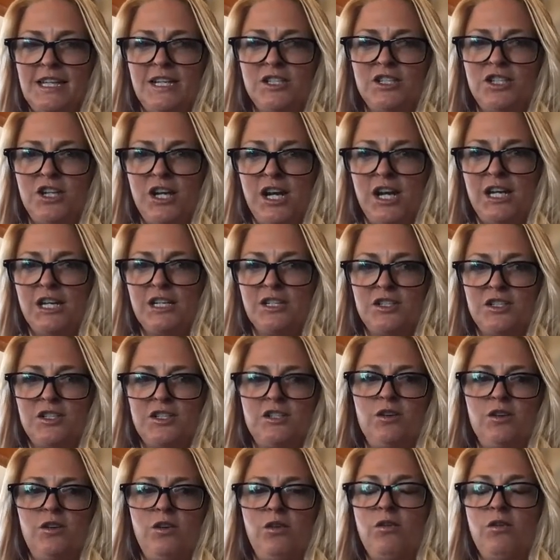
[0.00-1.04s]
had
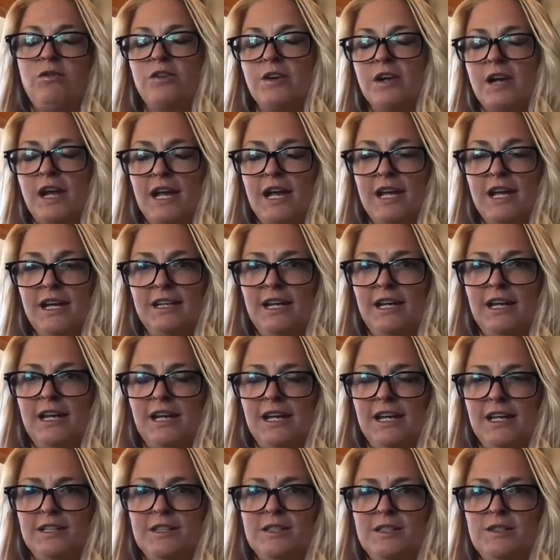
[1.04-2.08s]
changed overnight,
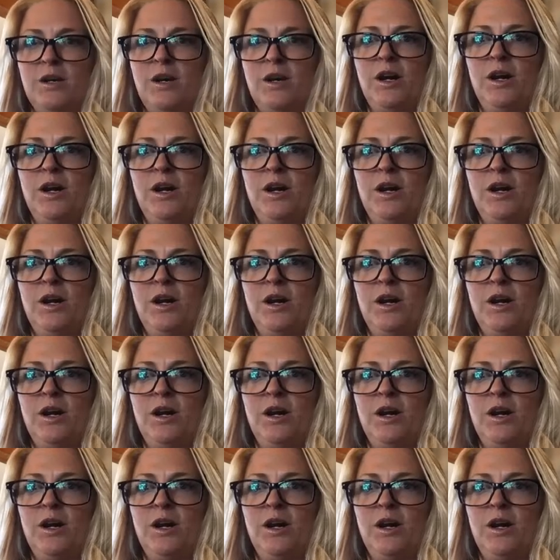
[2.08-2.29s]
and